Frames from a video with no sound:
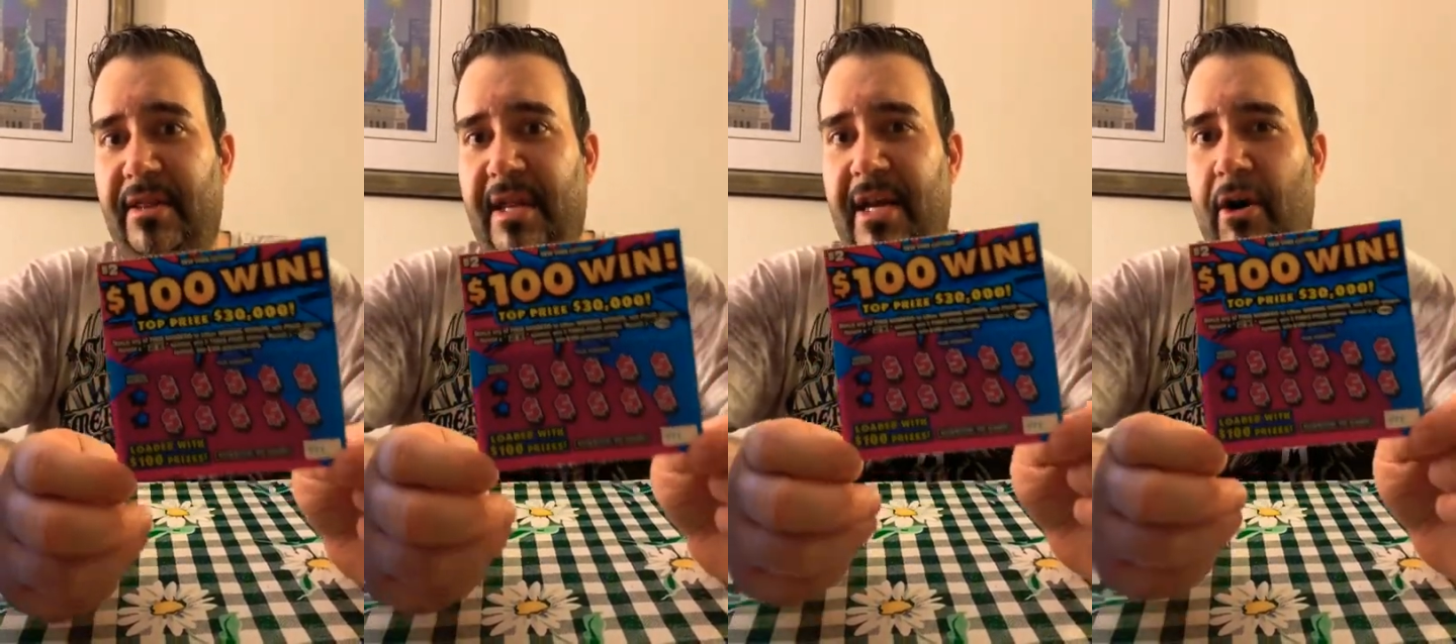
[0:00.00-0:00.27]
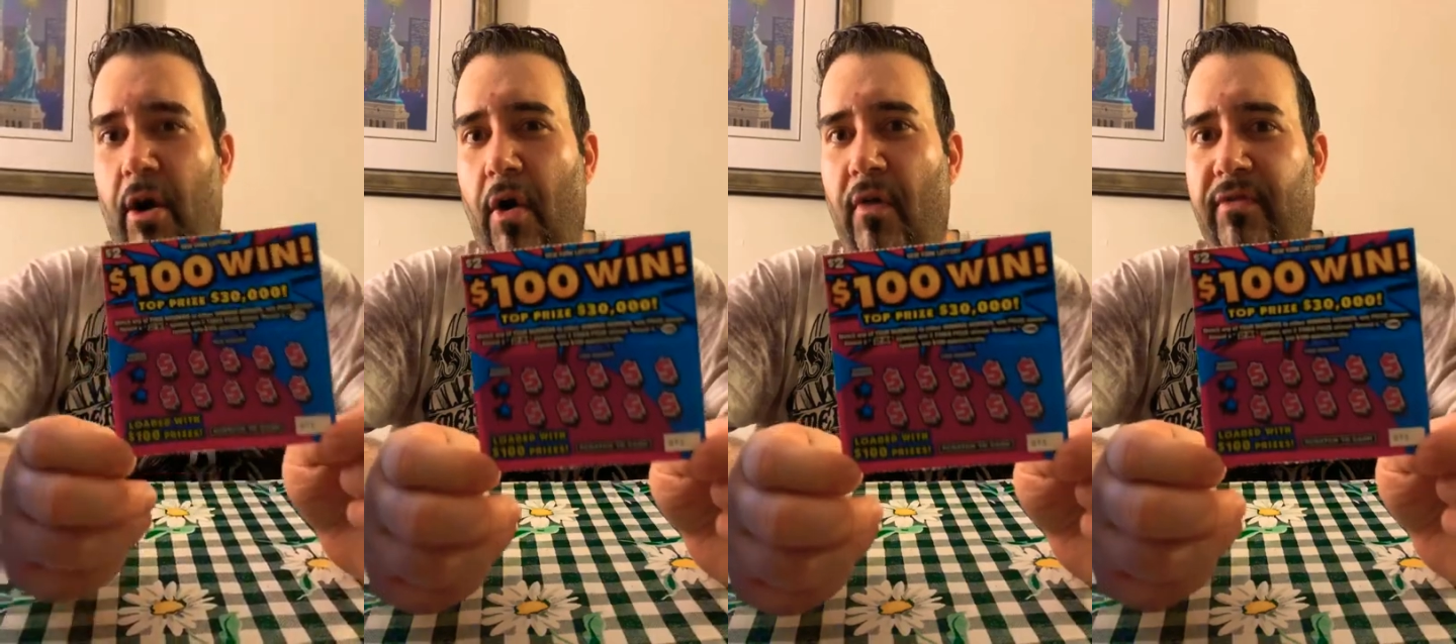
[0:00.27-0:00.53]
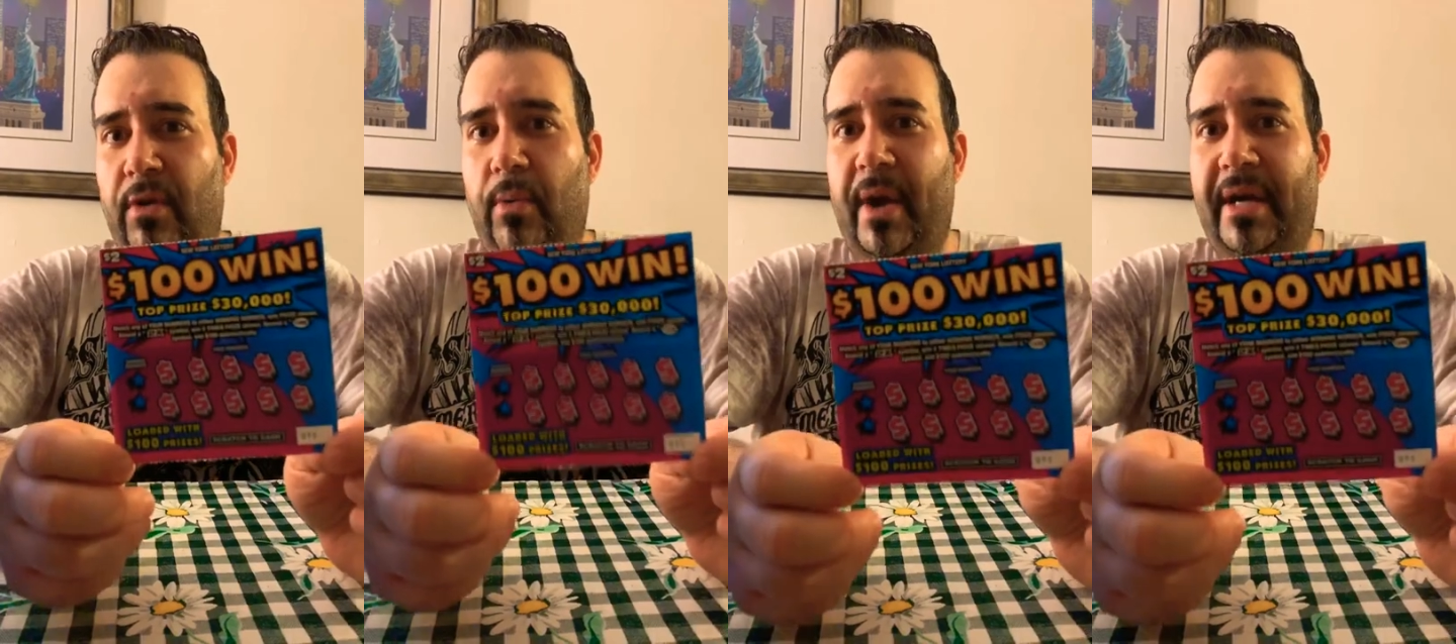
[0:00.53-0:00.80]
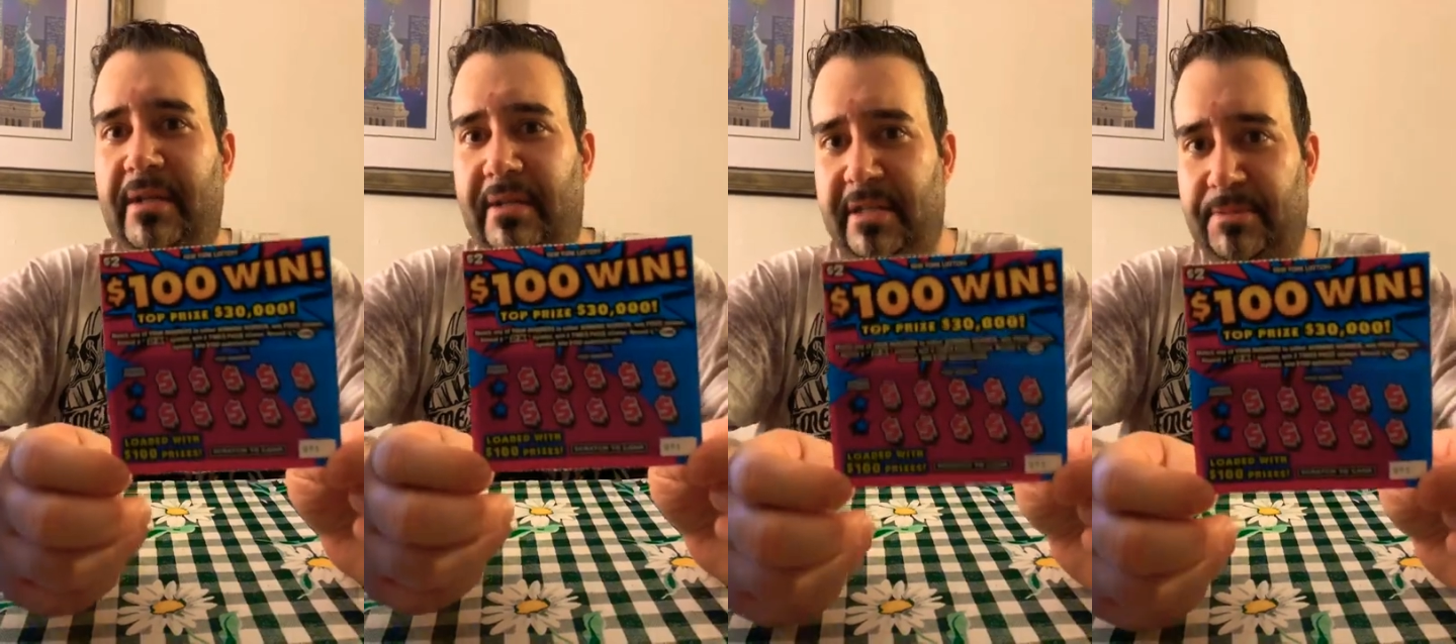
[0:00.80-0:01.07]
they
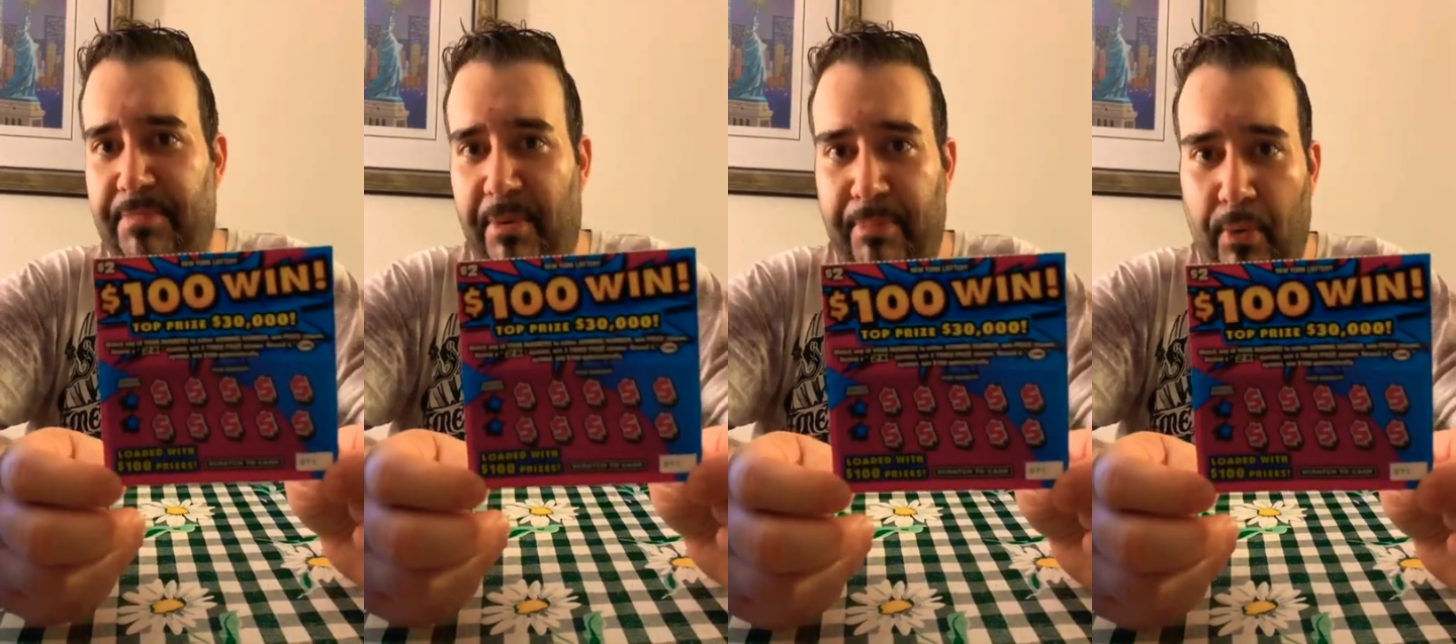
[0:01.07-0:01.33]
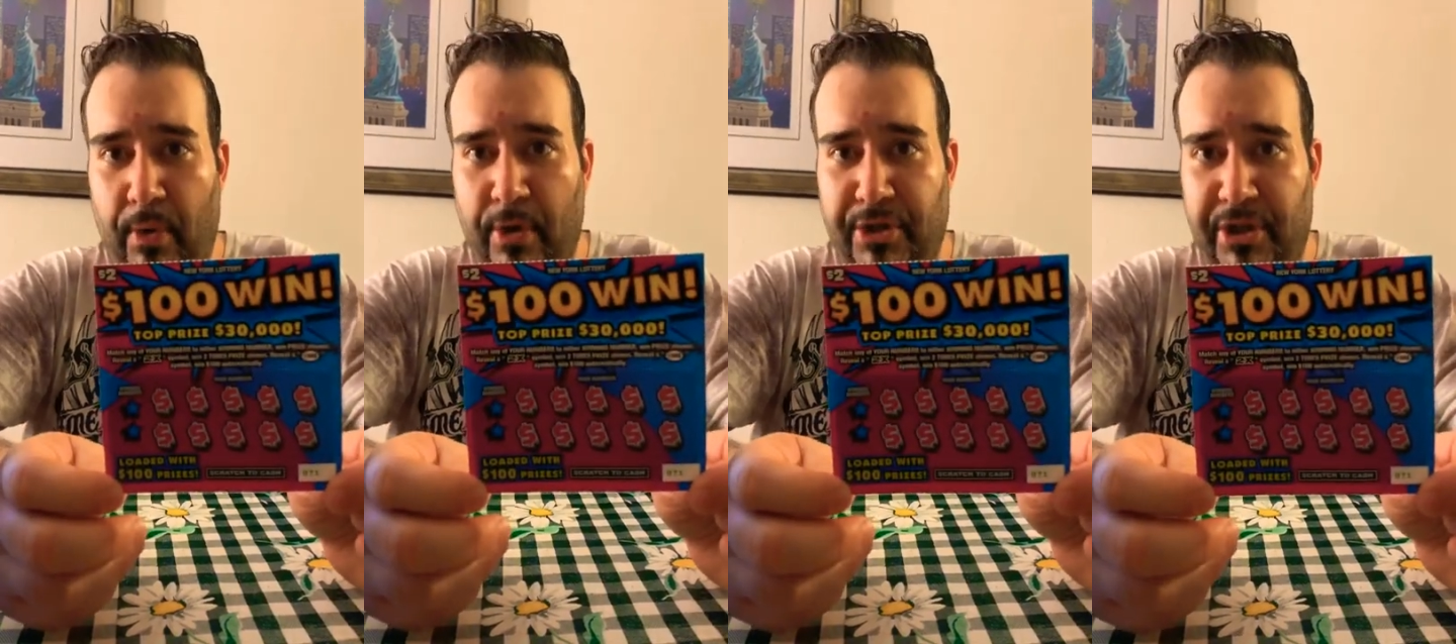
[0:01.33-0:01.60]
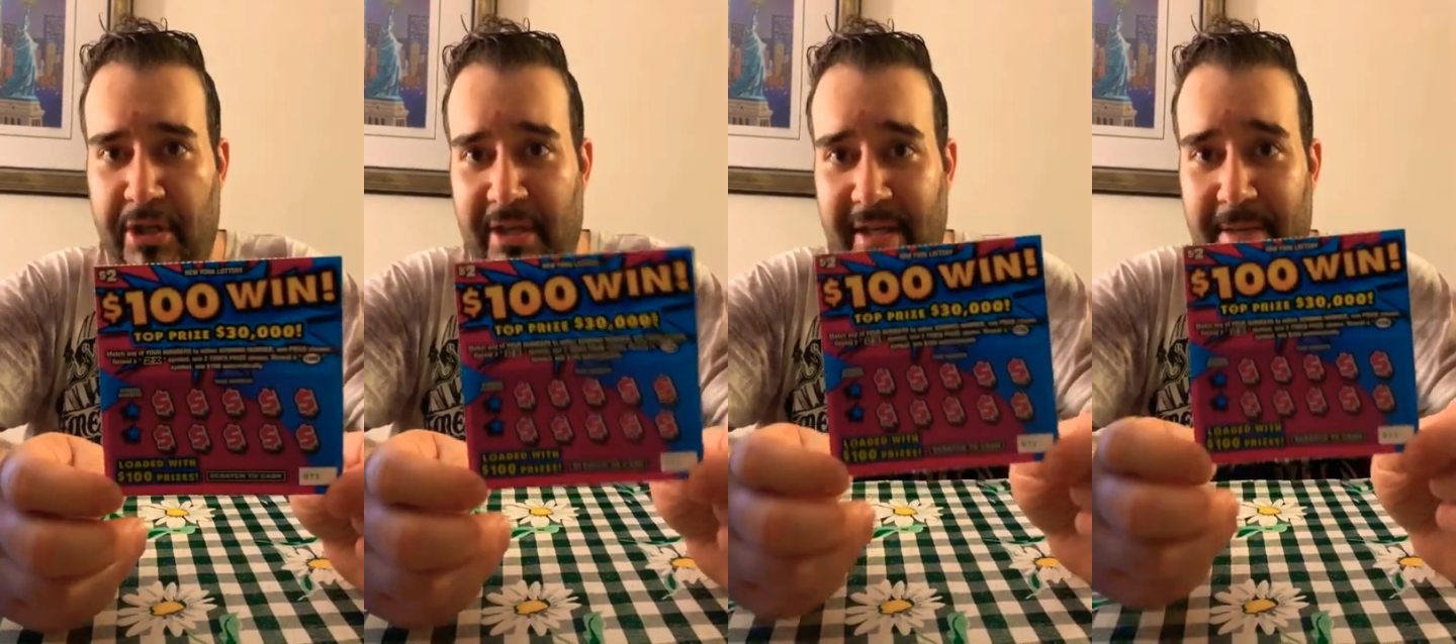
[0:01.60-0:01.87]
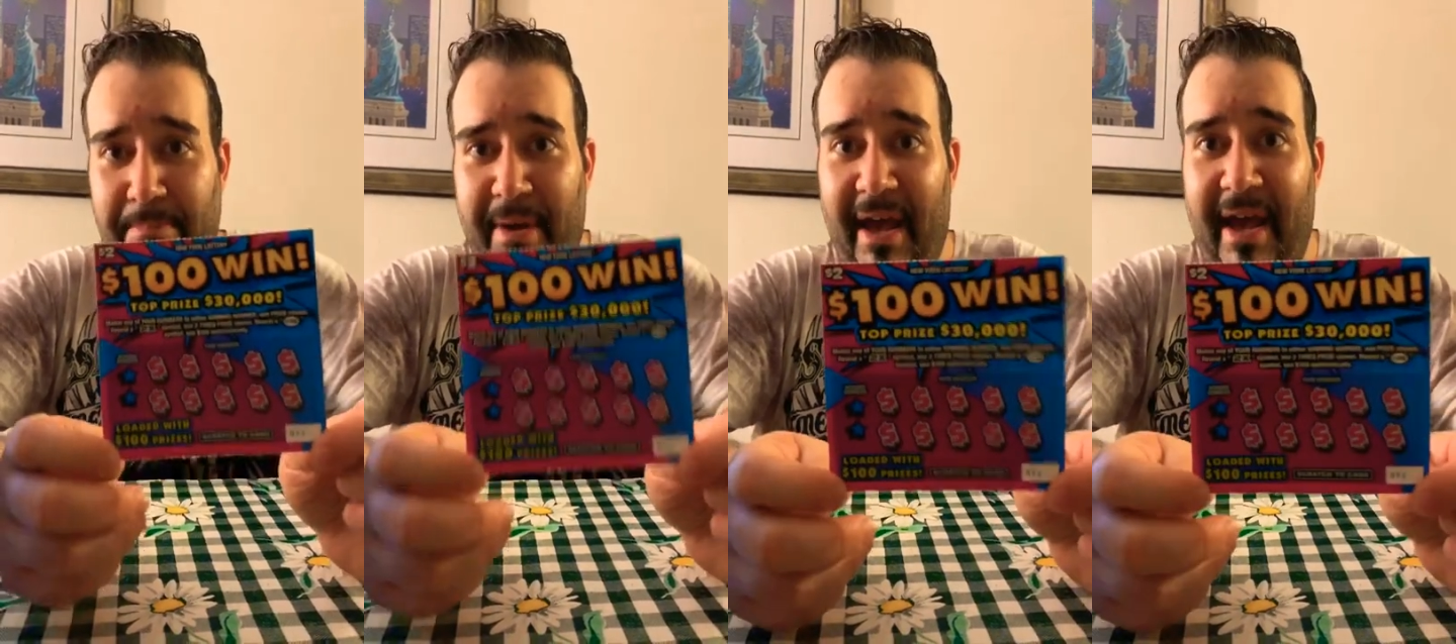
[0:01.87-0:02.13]
overweight
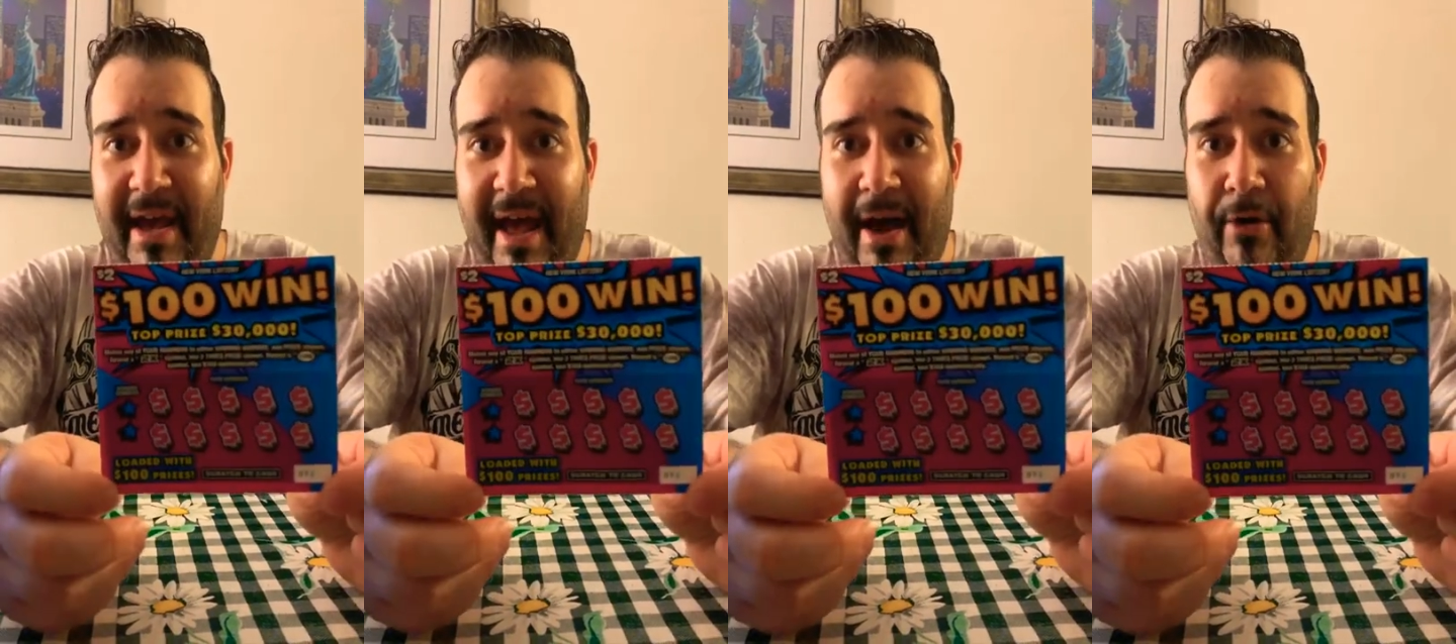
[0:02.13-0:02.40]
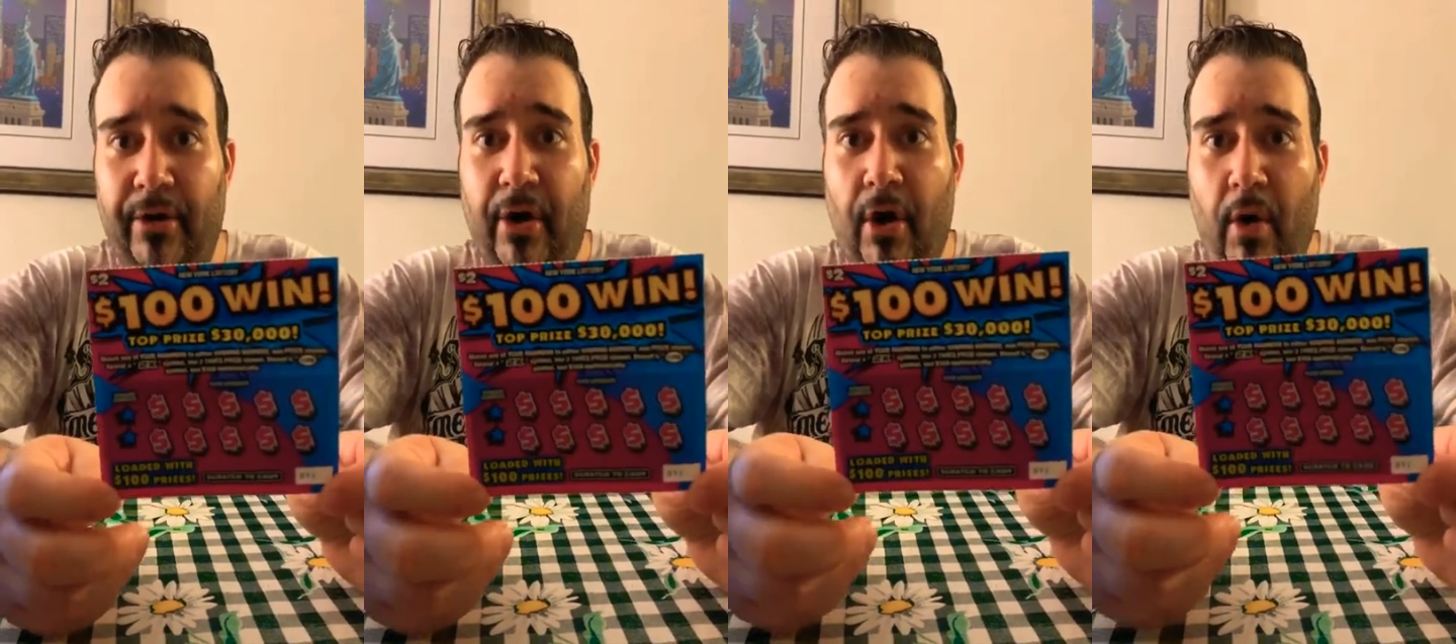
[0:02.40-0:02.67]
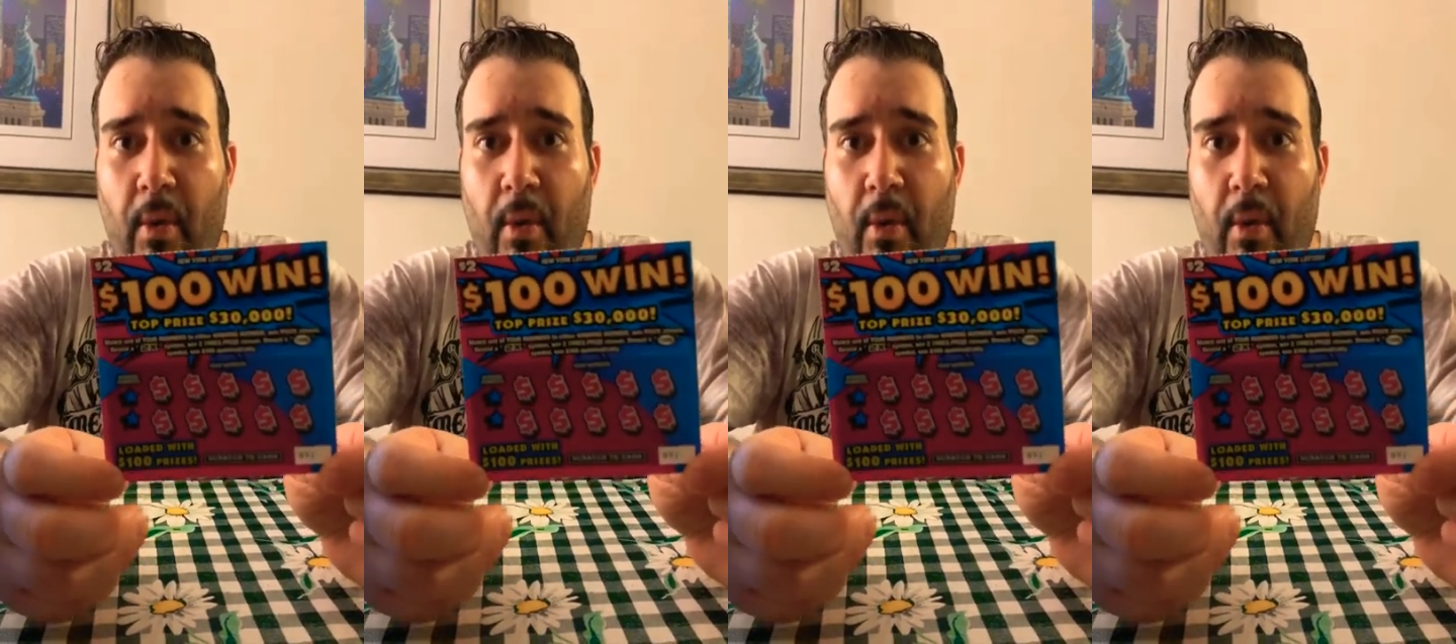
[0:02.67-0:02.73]
disproportionately pay out